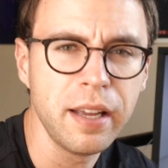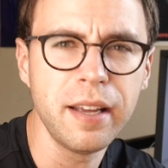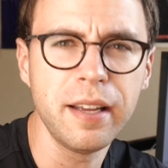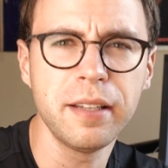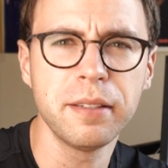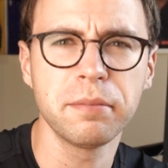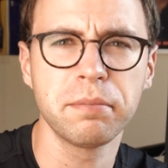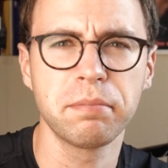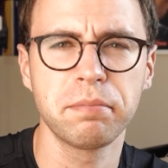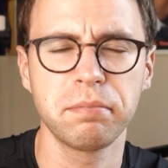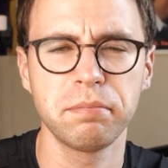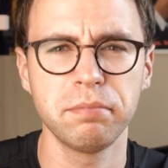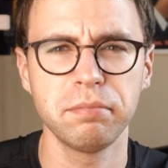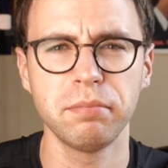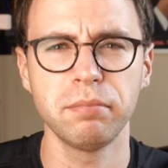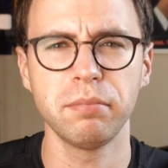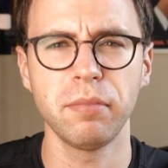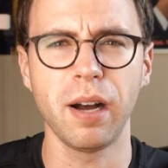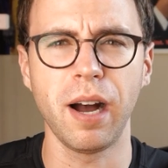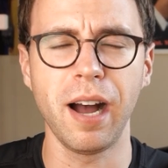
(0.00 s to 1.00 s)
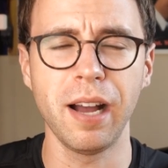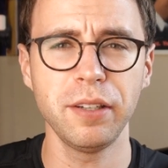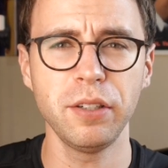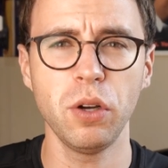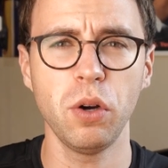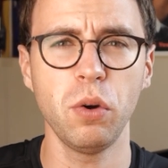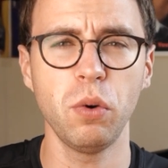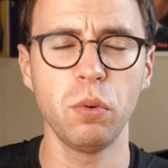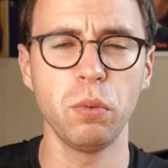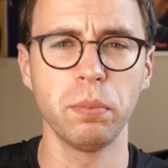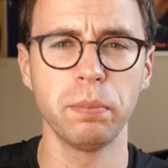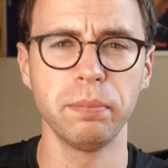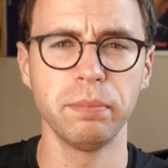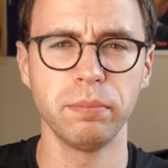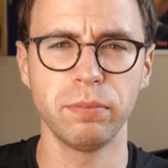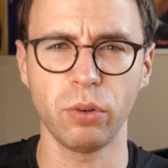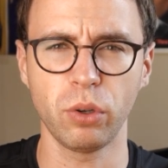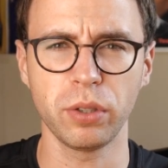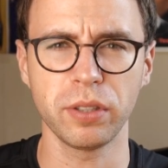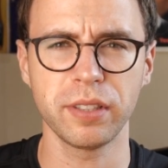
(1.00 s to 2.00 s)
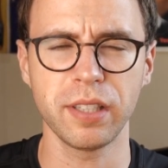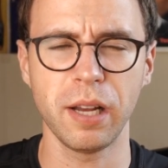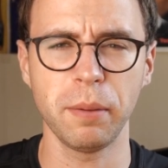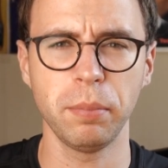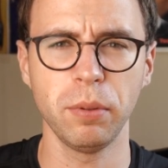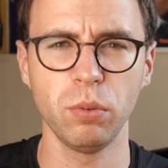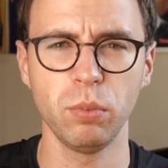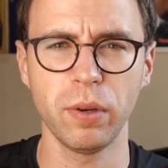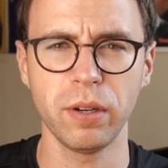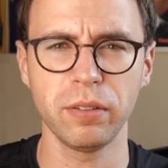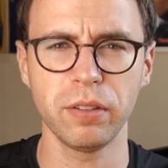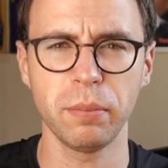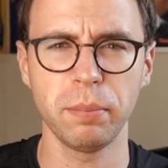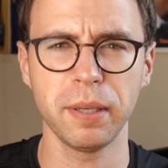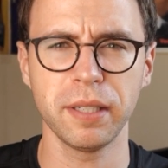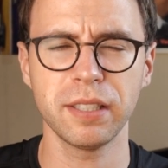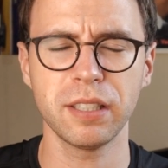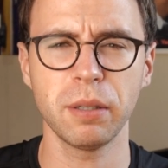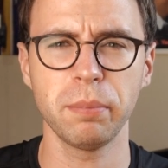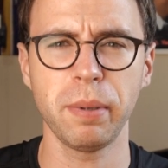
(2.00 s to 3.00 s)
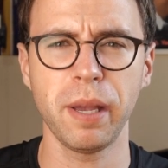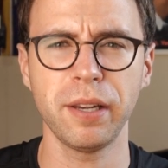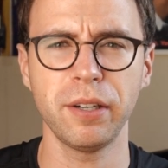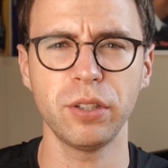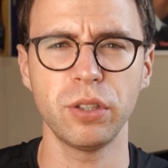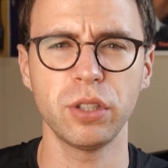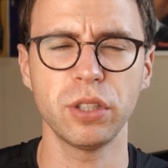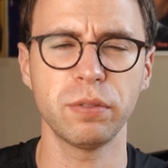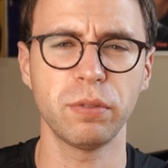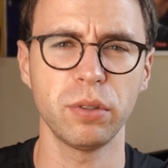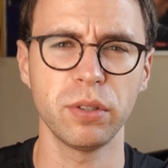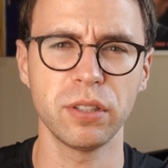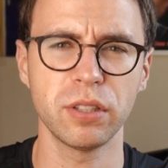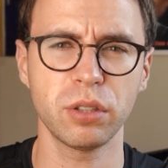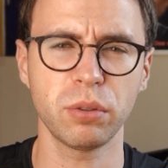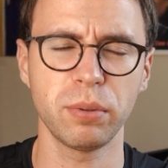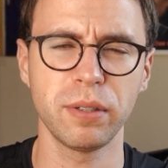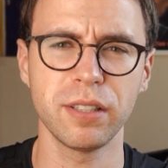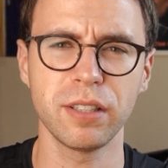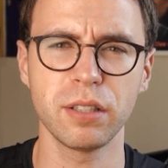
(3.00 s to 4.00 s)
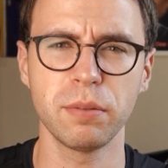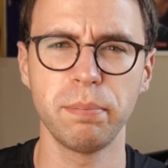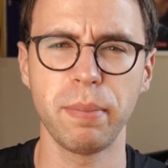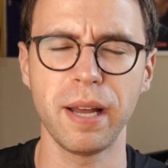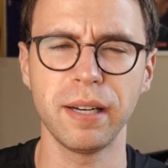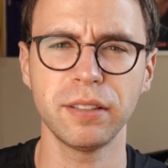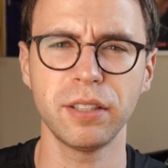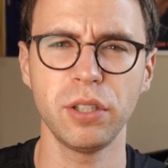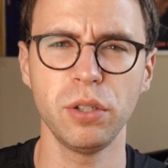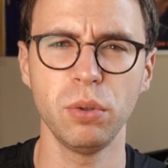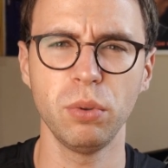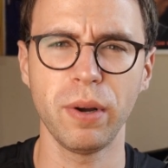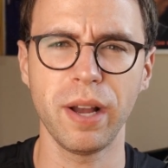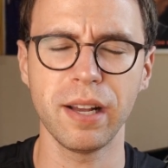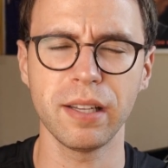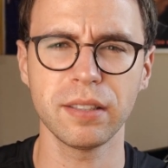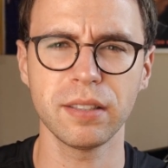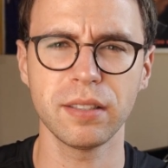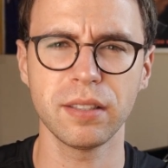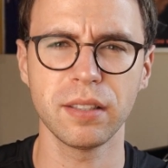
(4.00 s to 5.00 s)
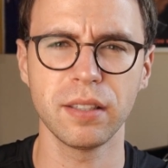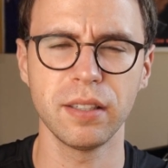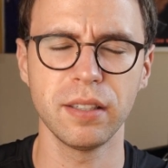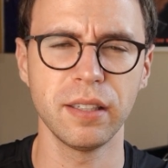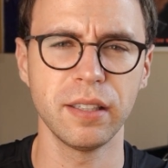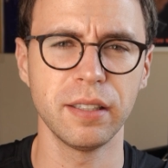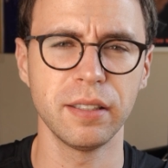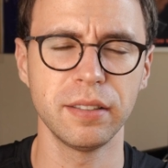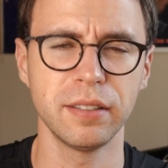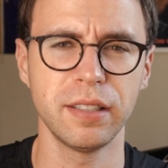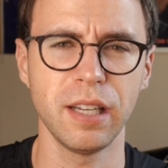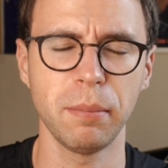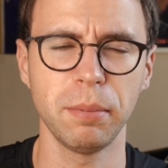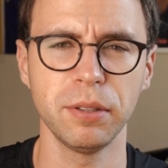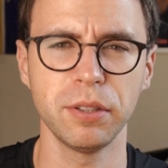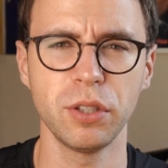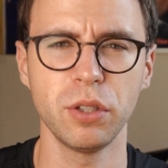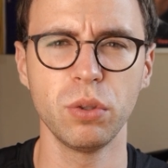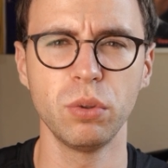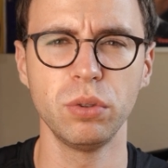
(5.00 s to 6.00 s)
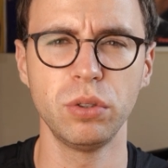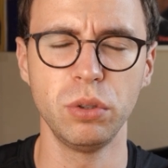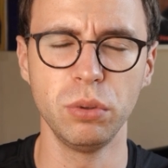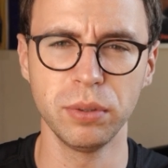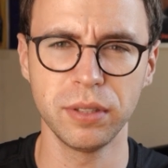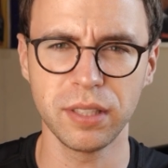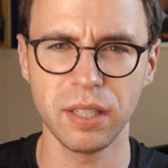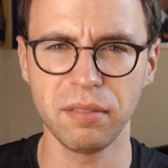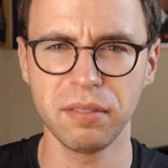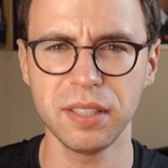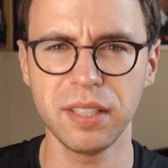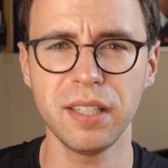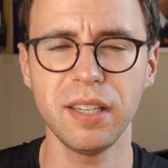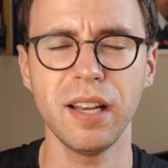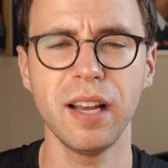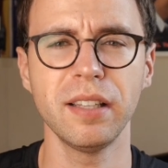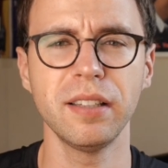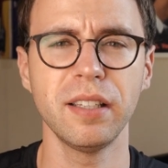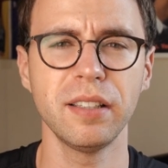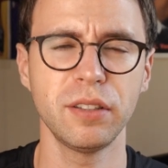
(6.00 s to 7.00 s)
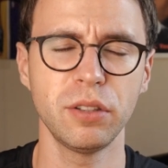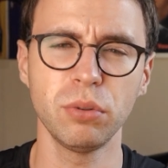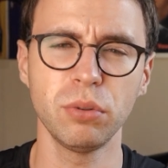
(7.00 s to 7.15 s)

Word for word: And I know, for example, one of the biggest competitors for this screen is BenQ SW270 and then